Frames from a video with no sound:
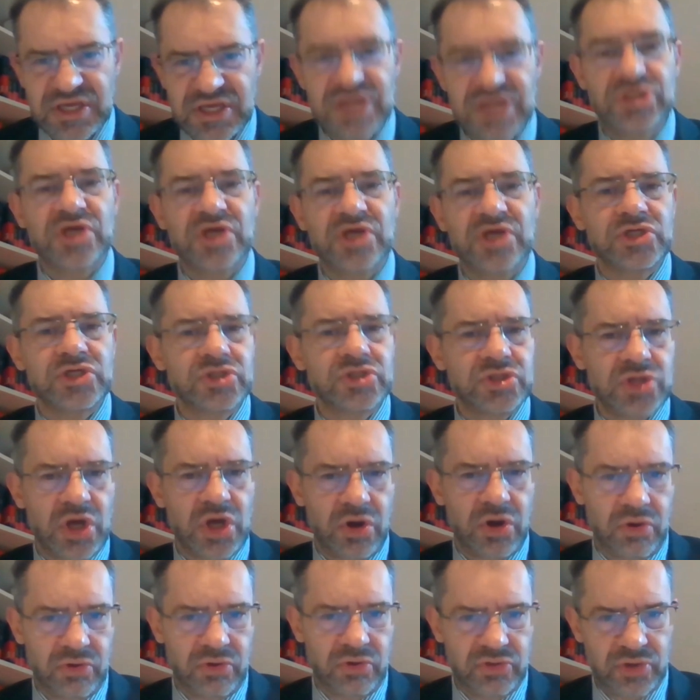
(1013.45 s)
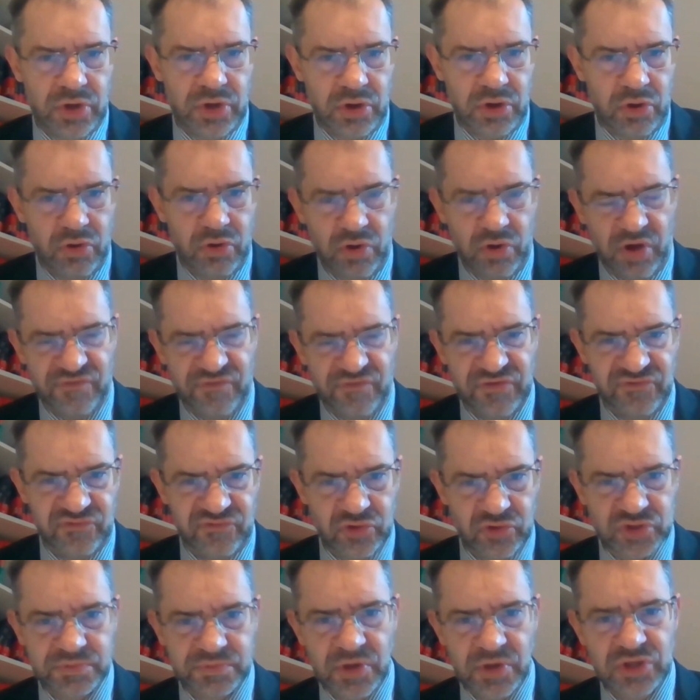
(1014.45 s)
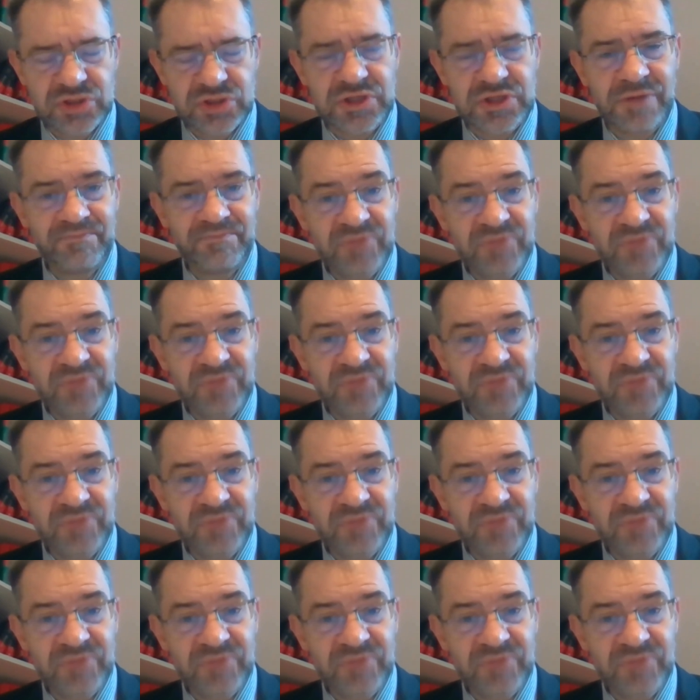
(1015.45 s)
He doesn't know the law of enforcement.